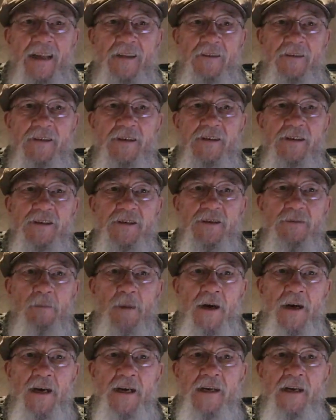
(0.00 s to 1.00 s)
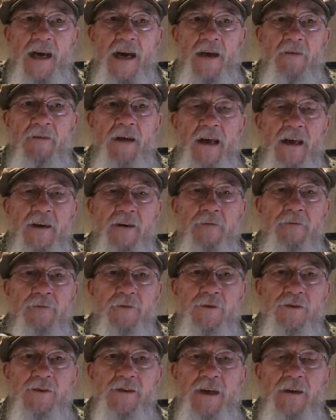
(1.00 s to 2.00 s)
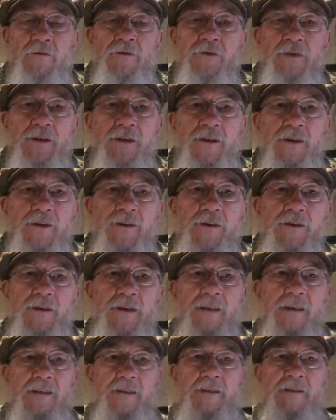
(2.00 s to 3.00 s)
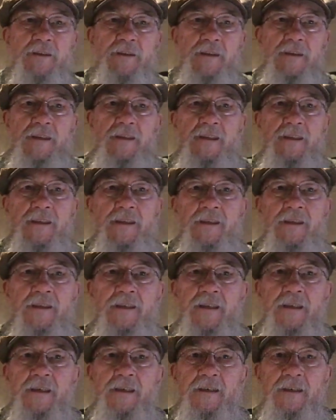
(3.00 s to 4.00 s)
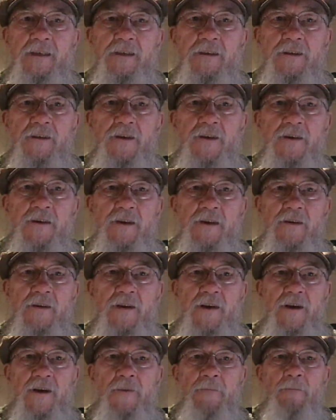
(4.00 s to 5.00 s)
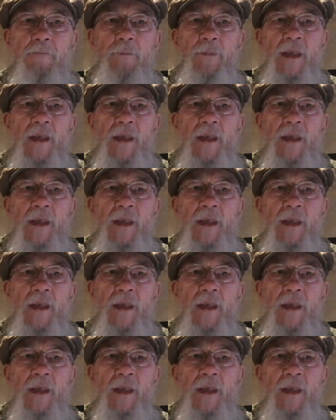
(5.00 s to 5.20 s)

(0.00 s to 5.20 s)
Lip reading: This is mine. I've had it for several years. Let's see, I can't get it all in there.